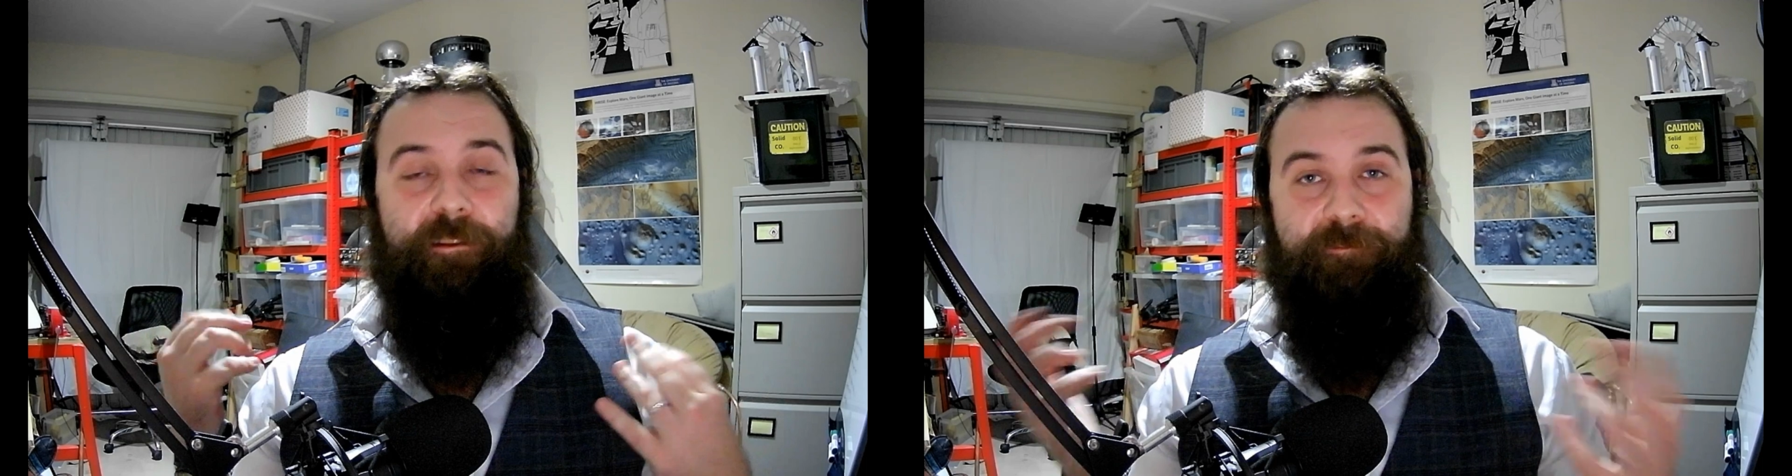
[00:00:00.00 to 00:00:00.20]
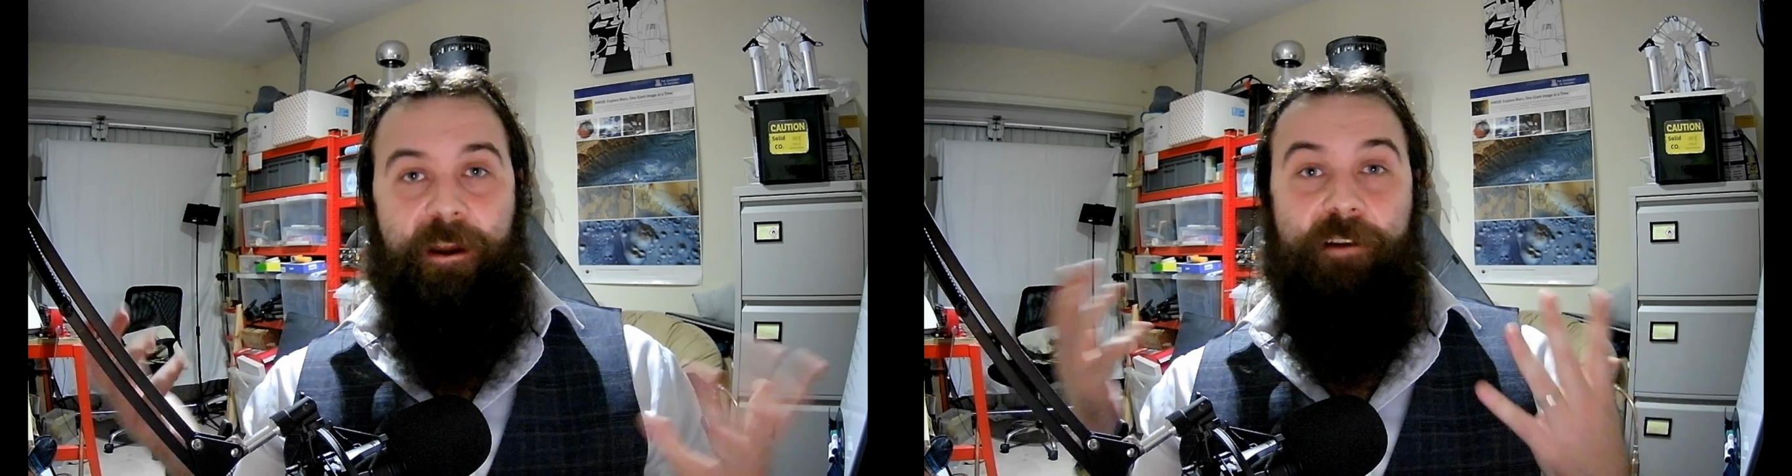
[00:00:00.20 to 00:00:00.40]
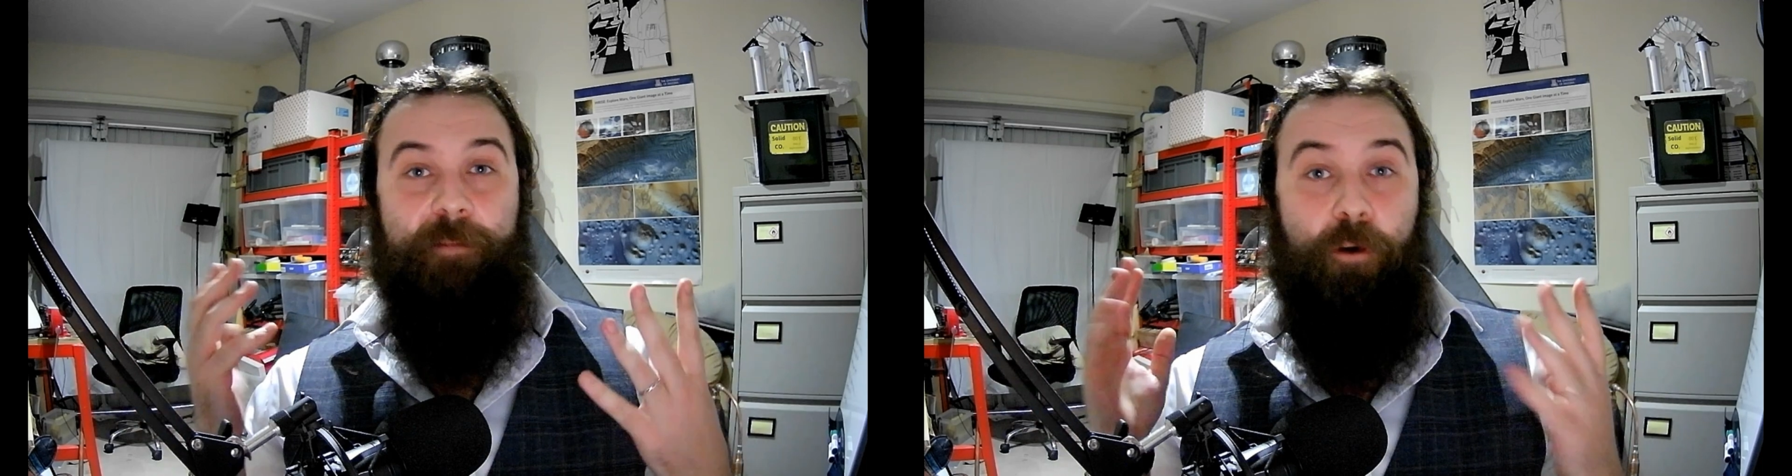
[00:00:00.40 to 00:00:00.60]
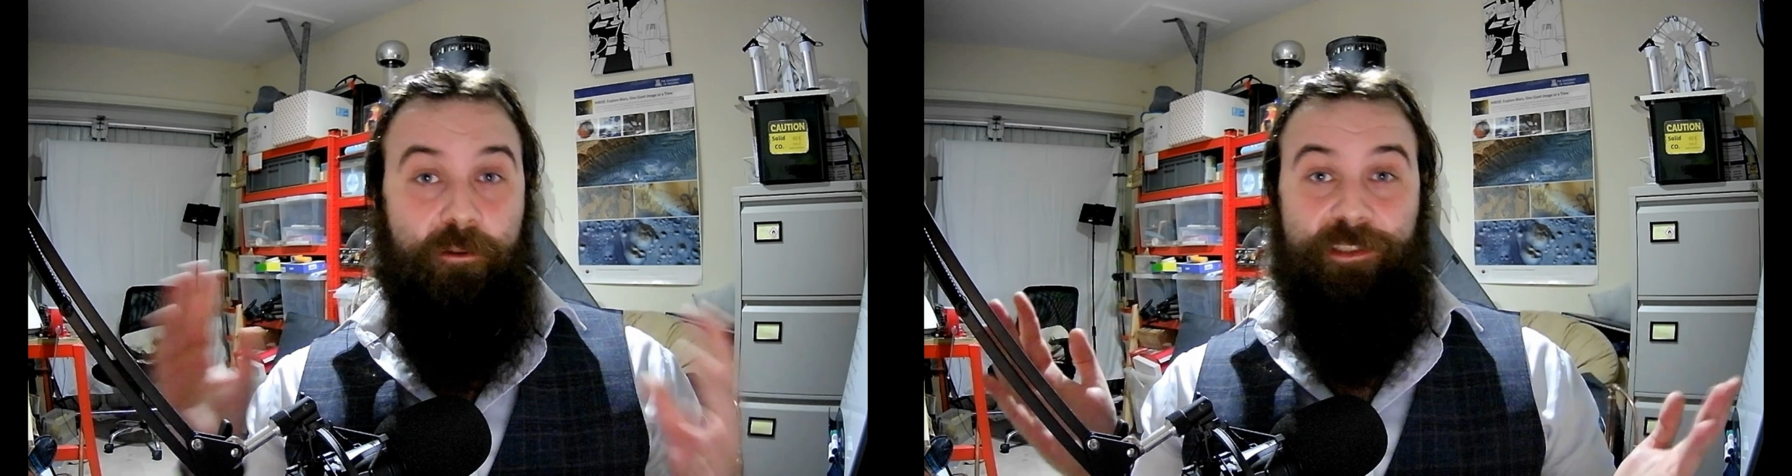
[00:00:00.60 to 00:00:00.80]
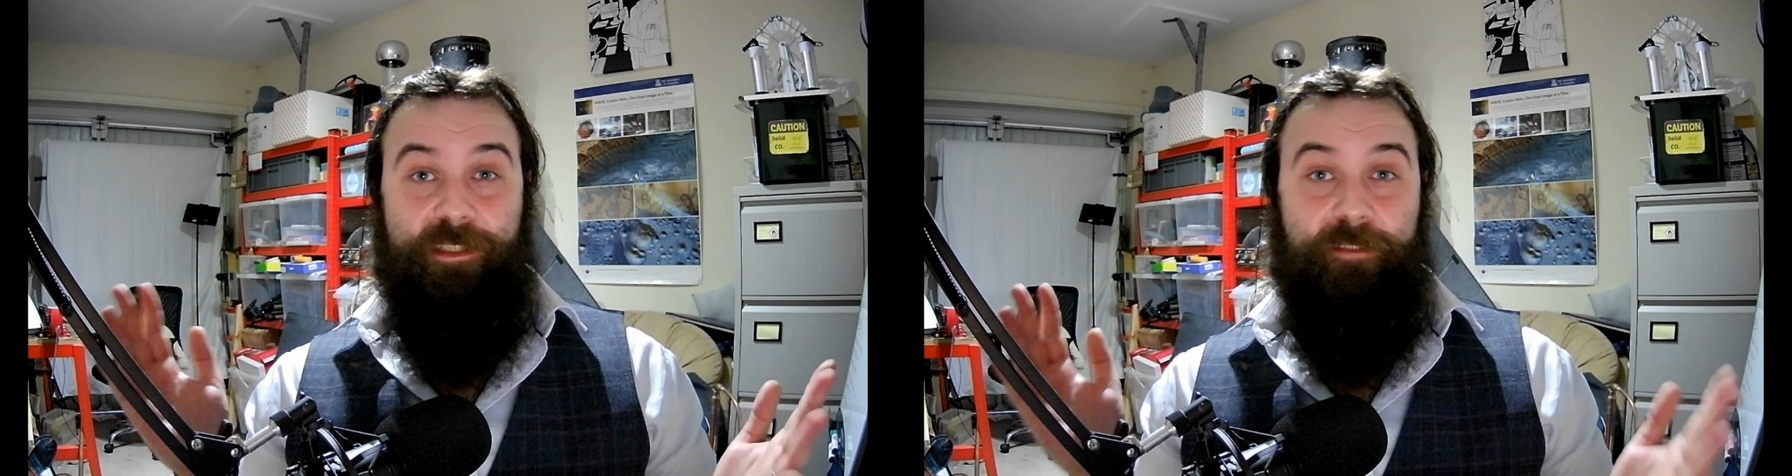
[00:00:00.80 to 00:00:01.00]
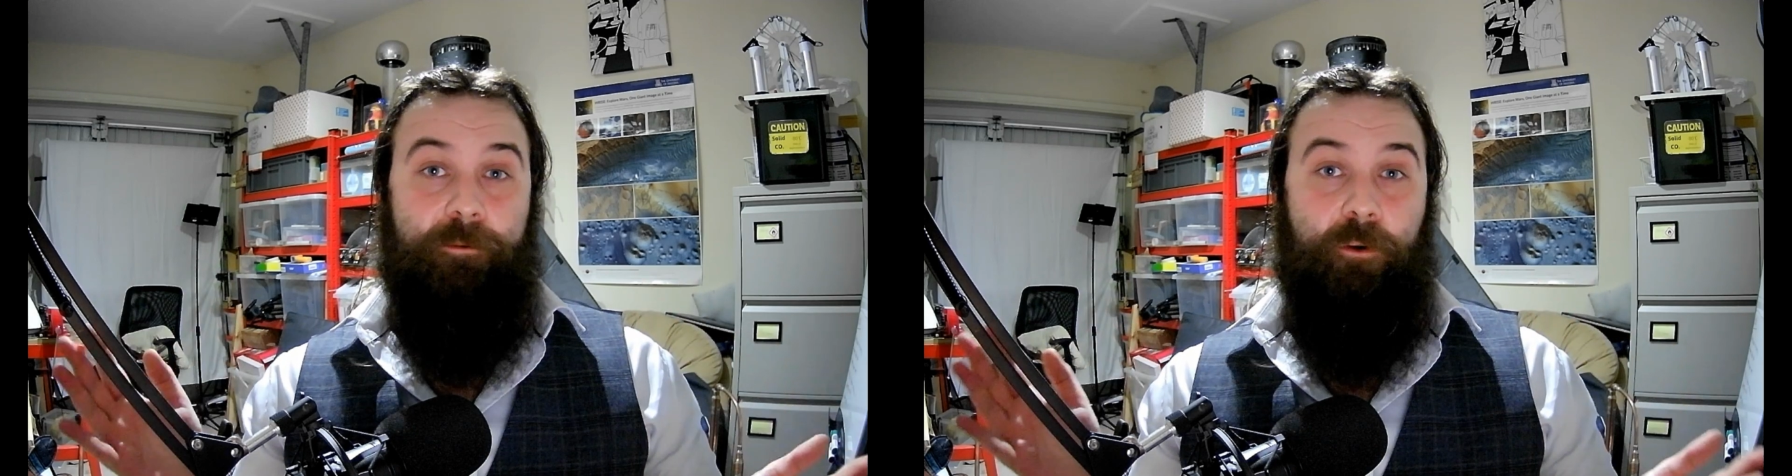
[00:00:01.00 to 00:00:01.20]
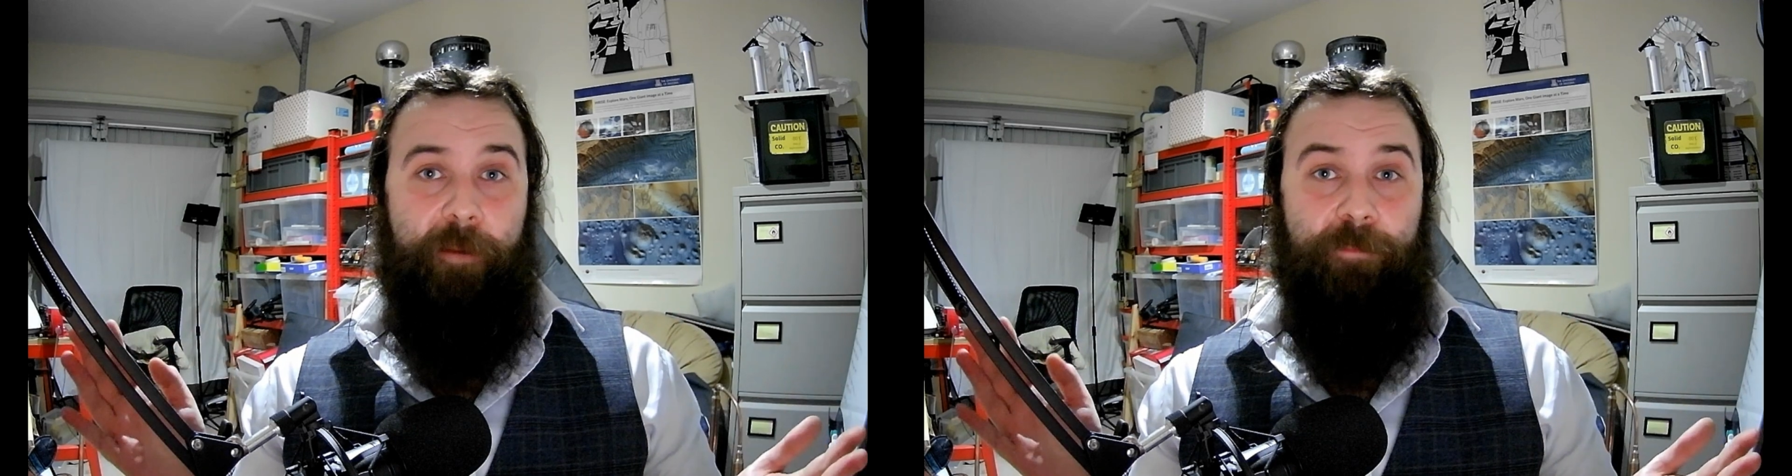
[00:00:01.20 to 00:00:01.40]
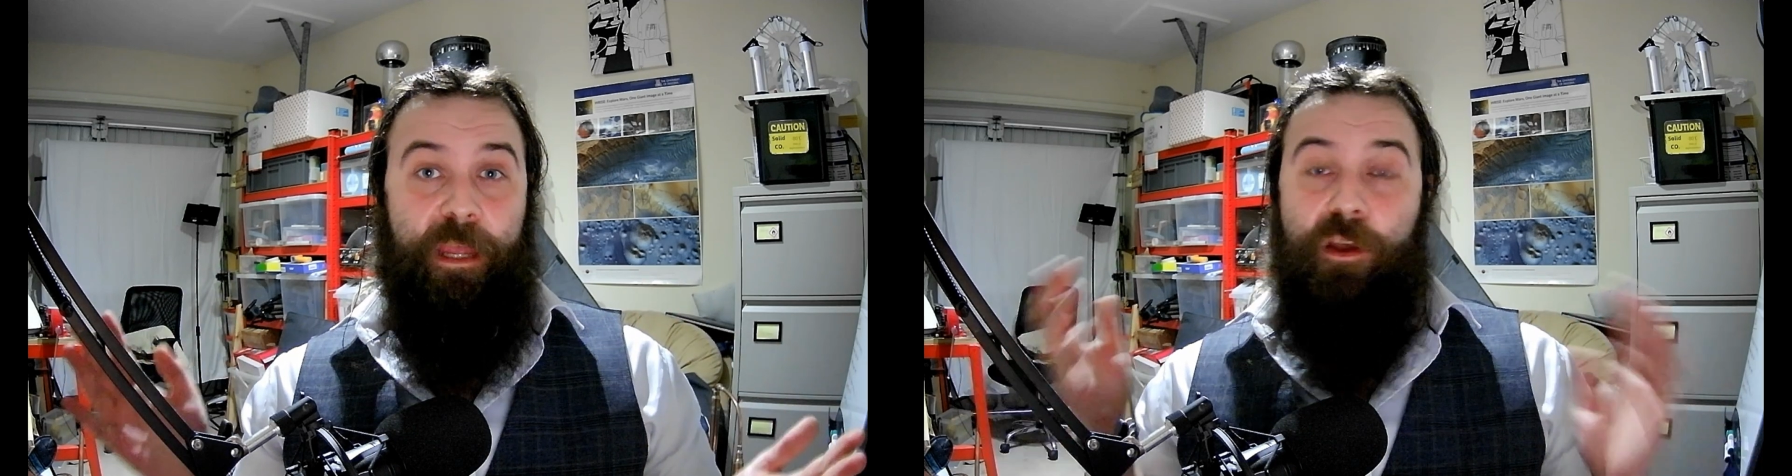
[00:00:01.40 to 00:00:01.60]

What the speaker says: very positive for it,